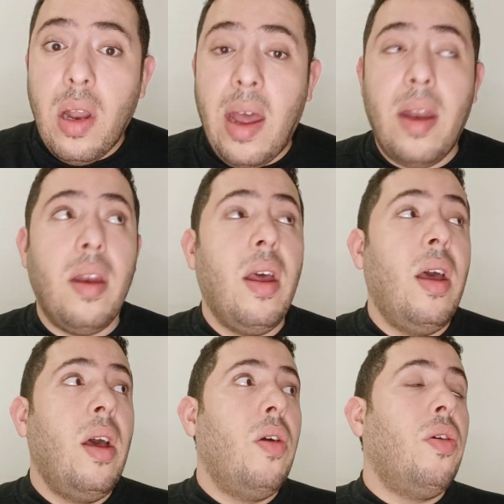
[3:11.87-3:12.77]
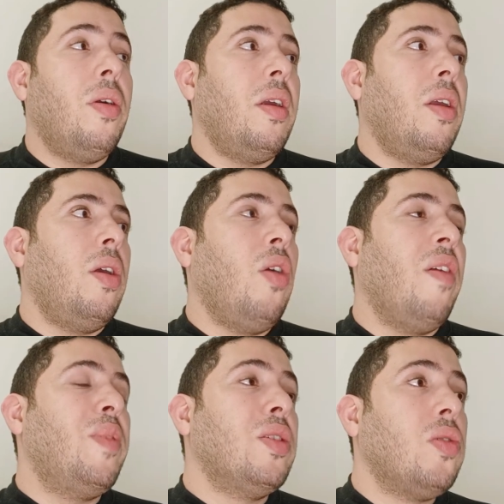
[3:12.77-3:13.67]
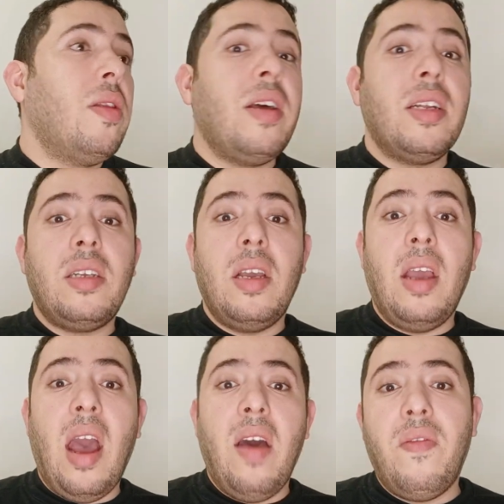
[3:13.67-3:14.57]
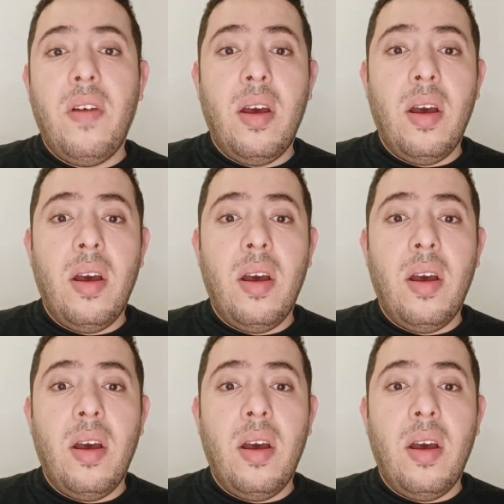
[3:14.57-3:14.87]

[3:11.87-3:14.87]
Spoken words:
and or you have been told that he have